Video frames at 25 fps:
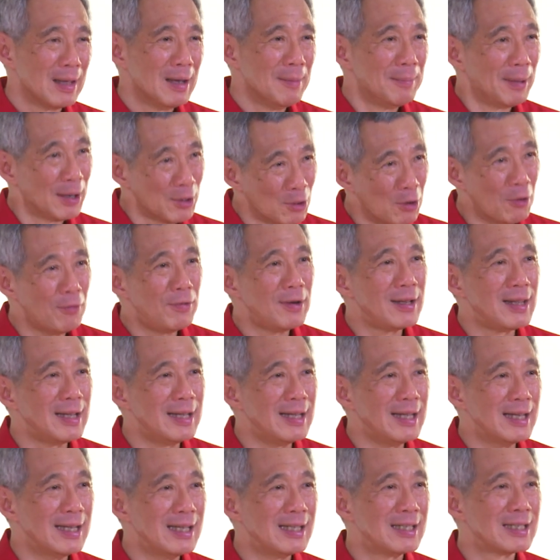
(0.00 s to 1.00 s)
But over the
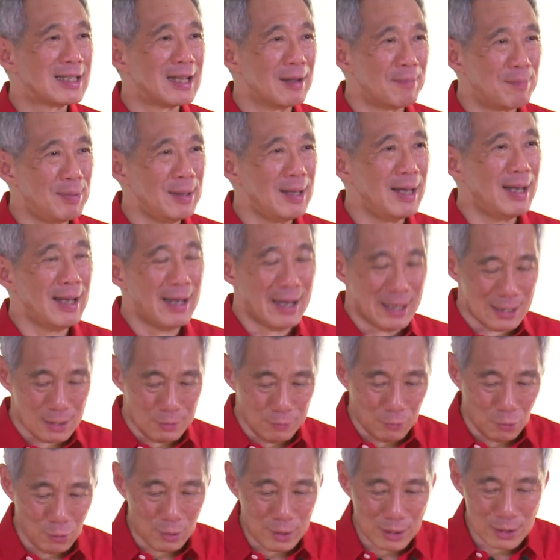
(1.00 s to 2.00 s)
years, the PA has
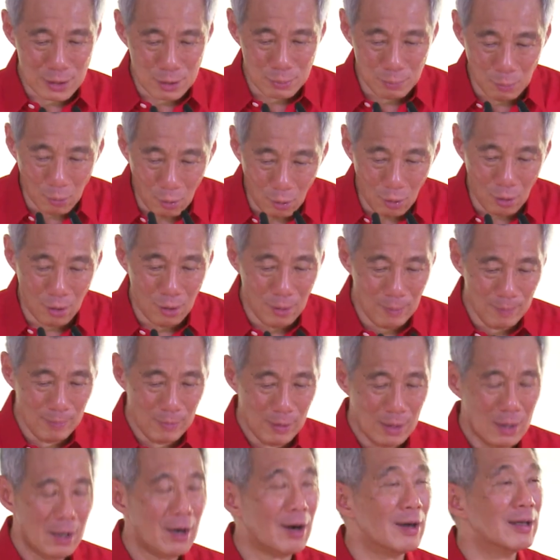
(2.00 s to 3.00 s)
focused more
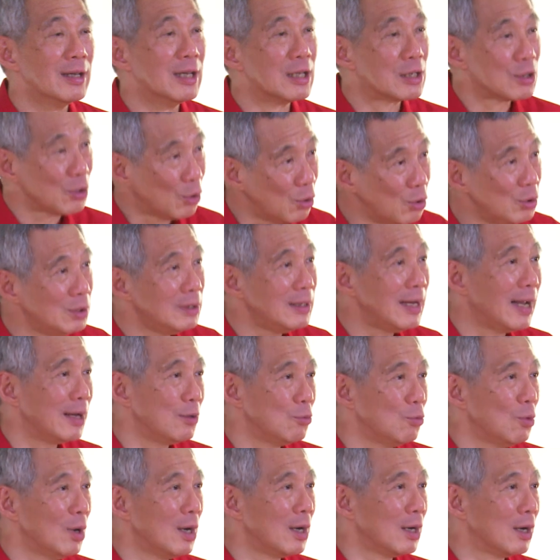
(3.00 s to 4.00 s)
on its own
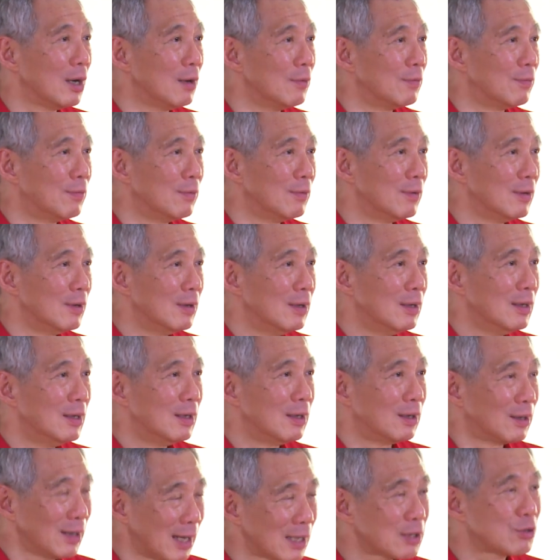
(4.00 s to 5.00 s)
network of
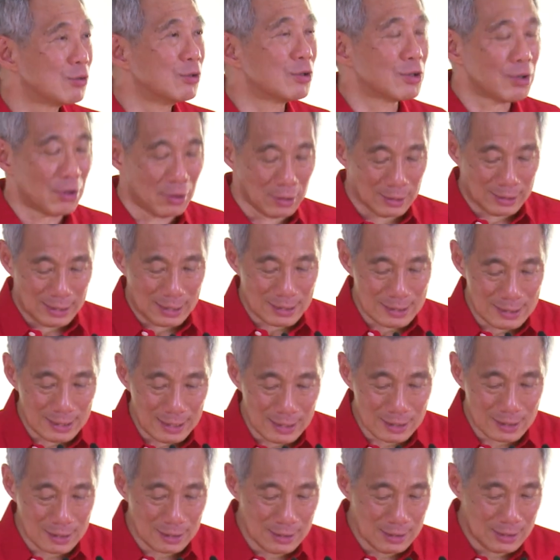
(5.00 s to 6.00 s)
grassroots
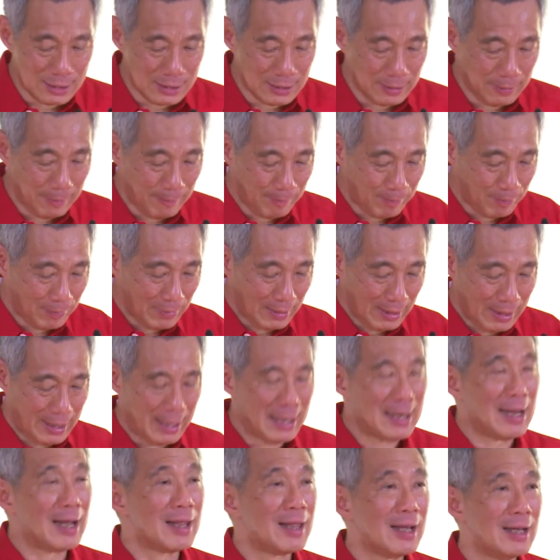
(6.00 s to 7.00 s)
organizations,
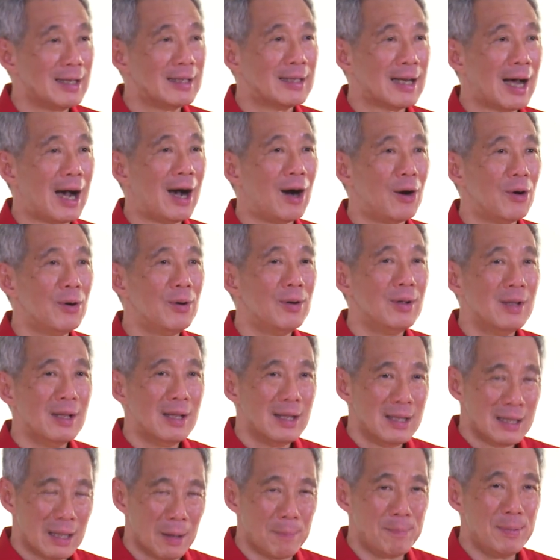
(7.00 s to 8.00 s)
and I think now
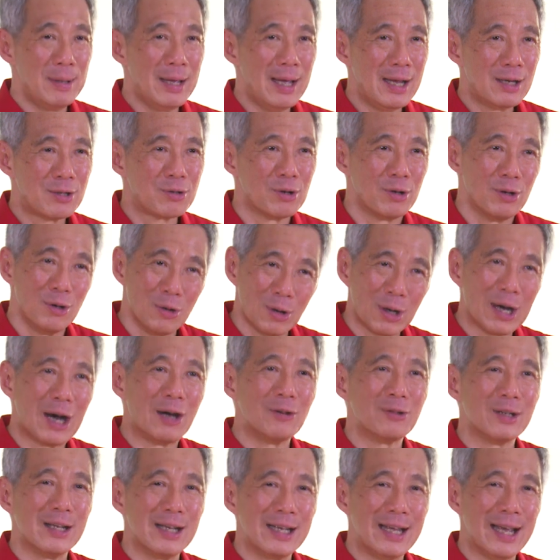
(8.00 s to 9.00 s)
the PA should look
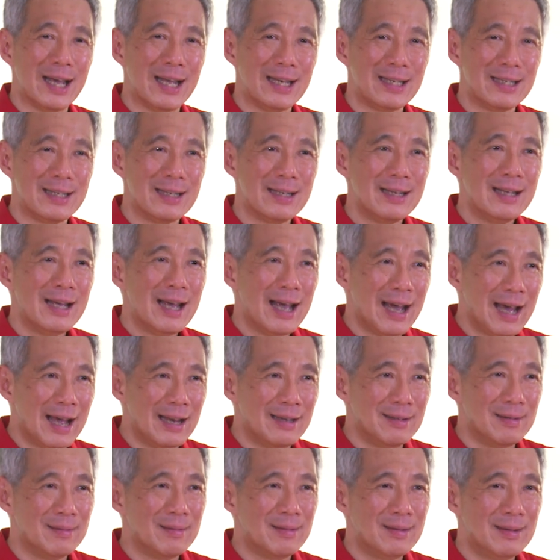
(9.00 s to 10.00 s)
out again
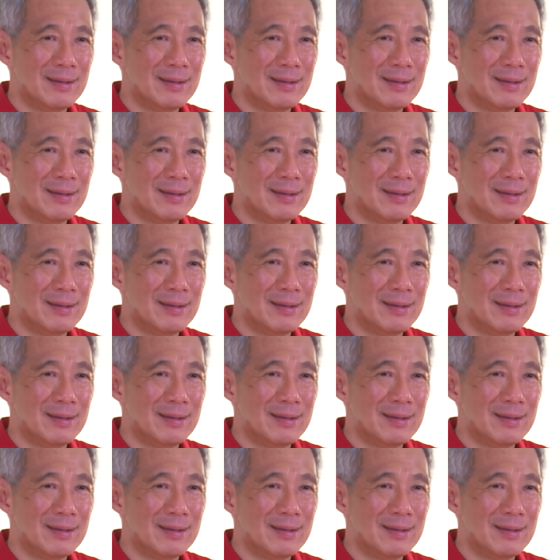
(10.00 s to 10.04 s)
and